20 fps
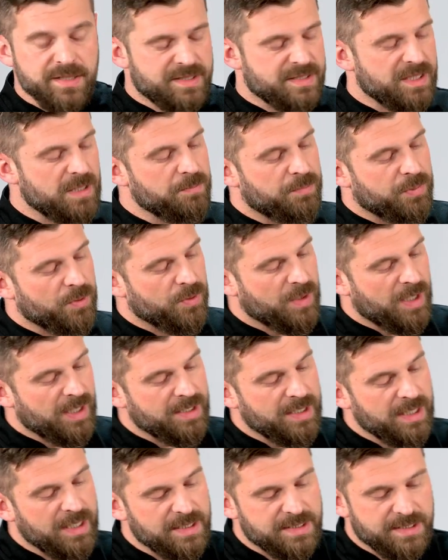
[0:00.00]
simple
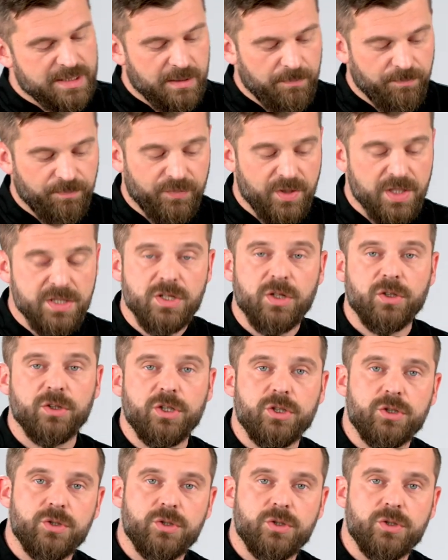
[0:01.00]
and easy. There's only